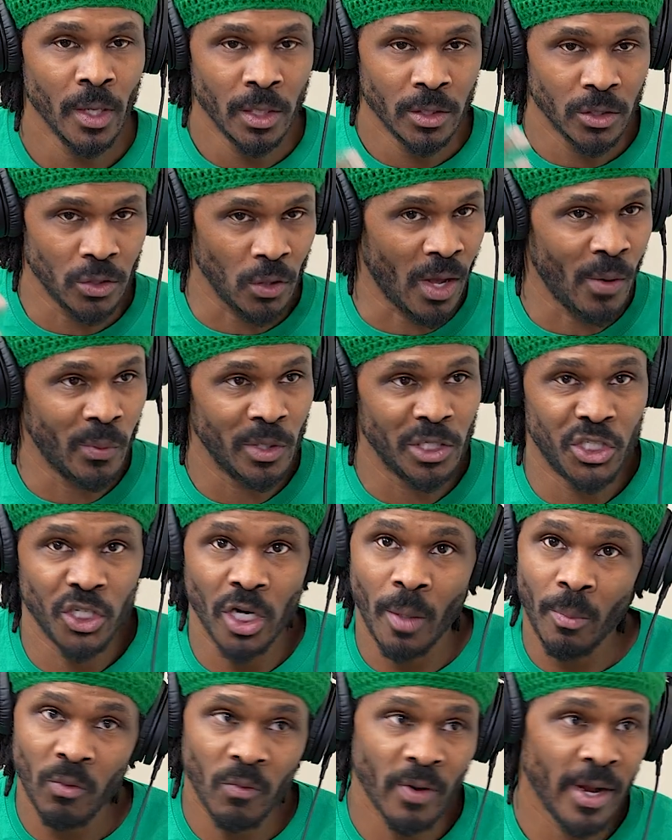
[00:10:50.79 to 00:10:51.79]
So I would
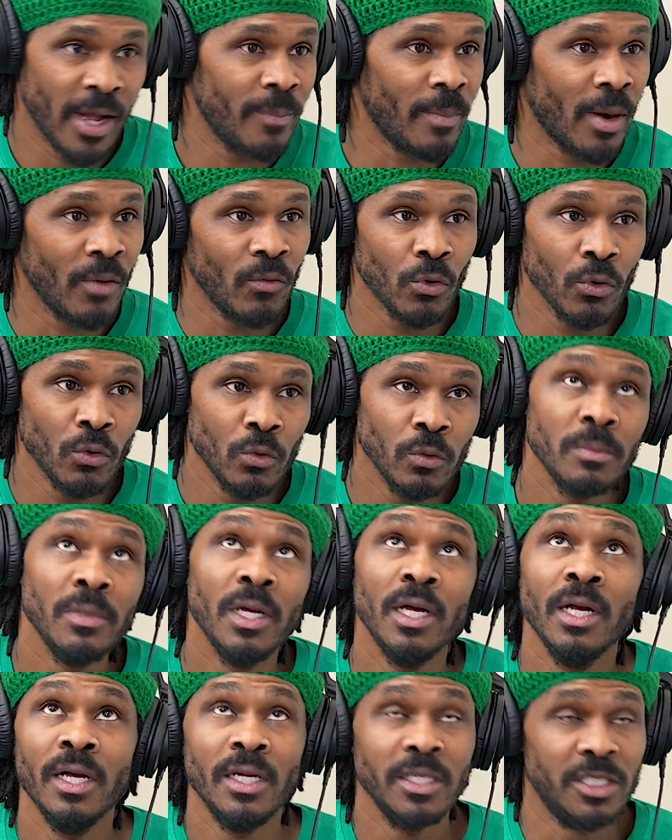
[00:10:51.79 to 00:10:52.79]
jump around my room,
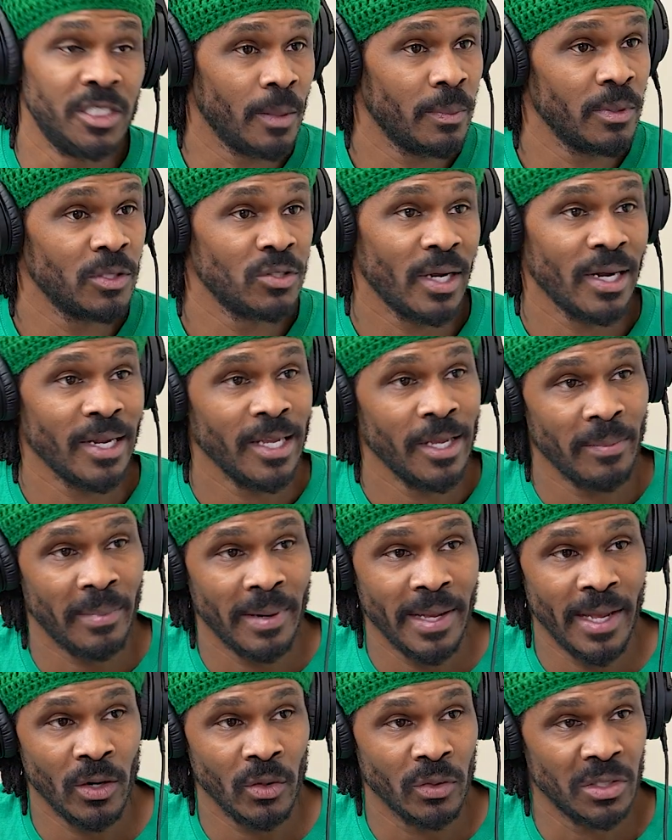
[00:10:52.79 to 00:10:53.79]
jump and try to hit
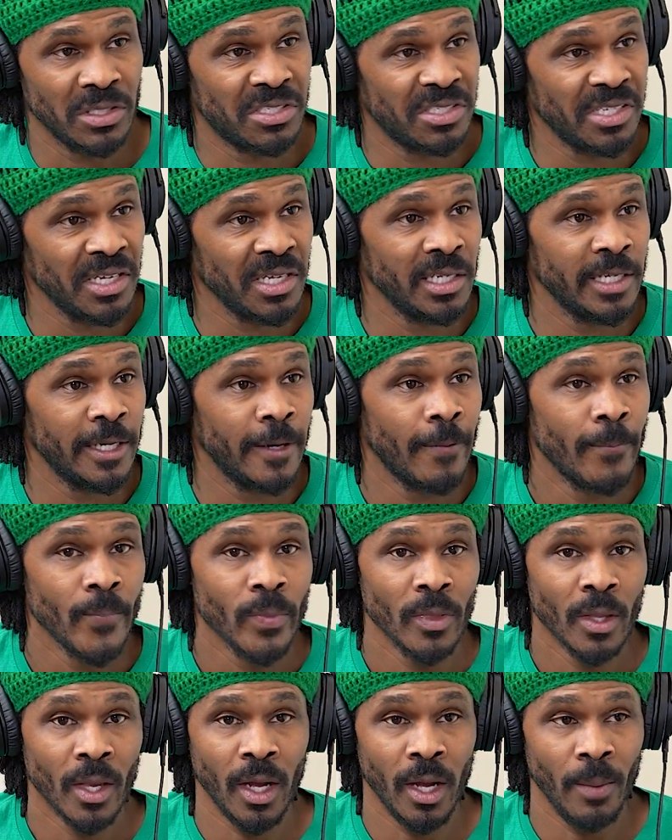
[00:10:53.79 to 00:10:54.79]
my head on the ceiling.
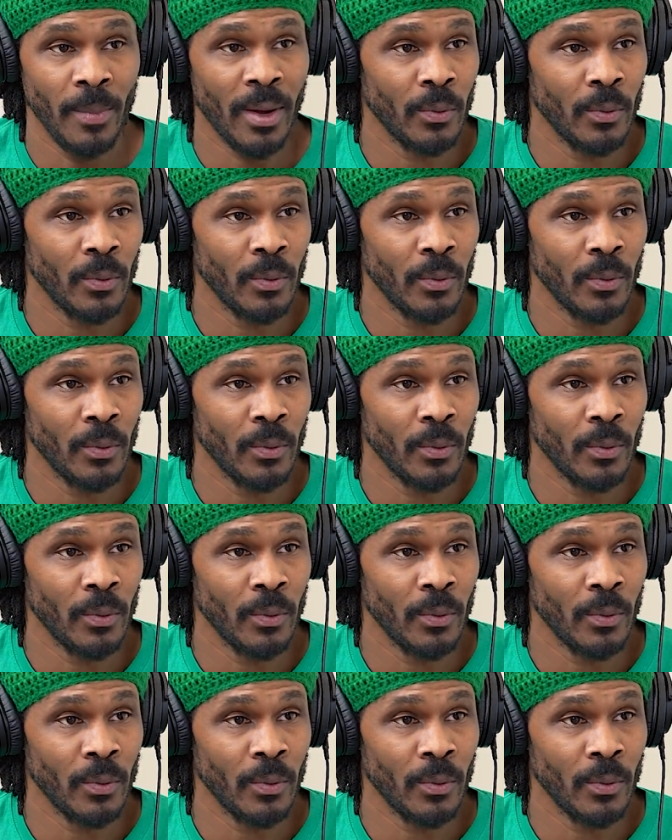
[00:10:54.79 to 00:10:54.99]
Um,